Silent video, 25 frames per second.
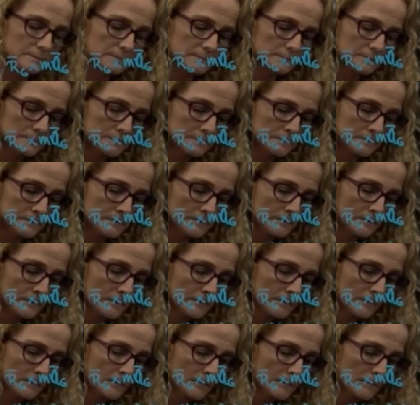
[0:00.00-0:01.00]

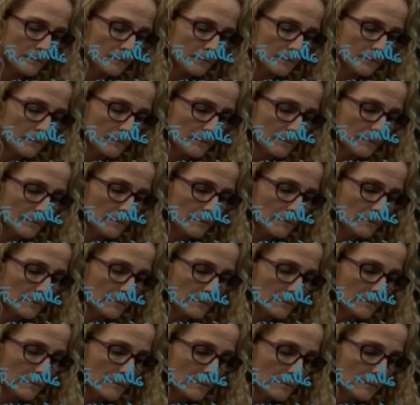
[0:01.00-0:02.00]

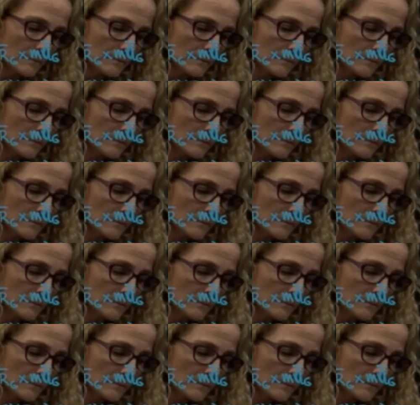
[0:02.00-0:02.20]
(silence)